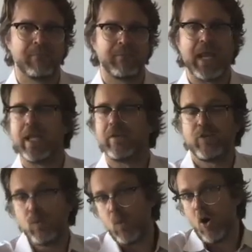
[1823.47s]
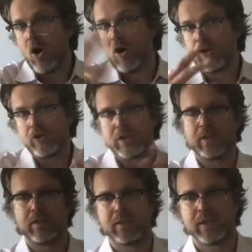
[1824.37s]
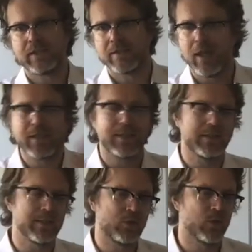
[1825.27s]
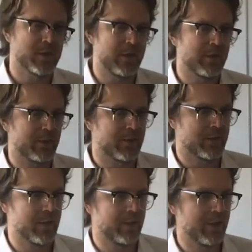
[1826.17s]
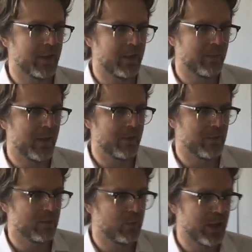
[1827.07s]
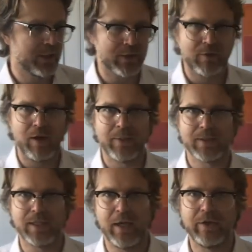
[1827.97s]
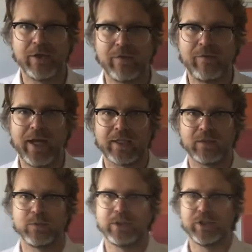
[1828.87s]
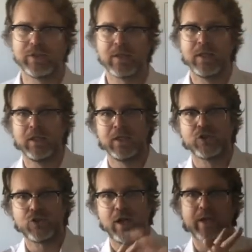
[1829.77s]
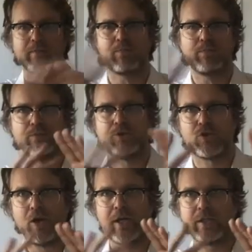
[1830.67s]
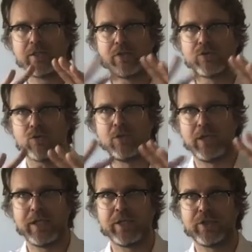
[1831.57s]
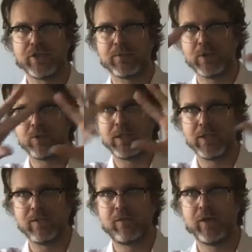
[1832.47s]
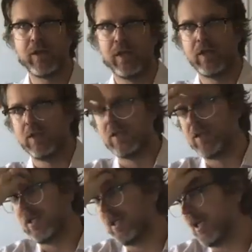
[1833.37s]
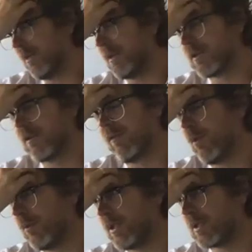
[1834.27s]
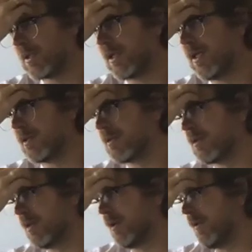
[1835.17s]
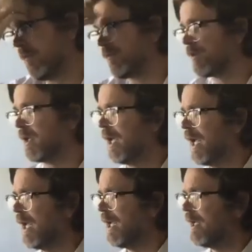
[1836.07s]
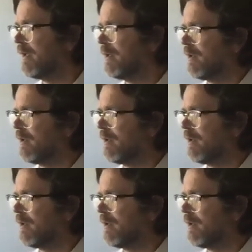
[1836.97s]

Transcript: if you want, it's nice in this course, I think, to start thinking about what I describe as the onion factor, which is trying to draw linkages between different elements of what we discuss. And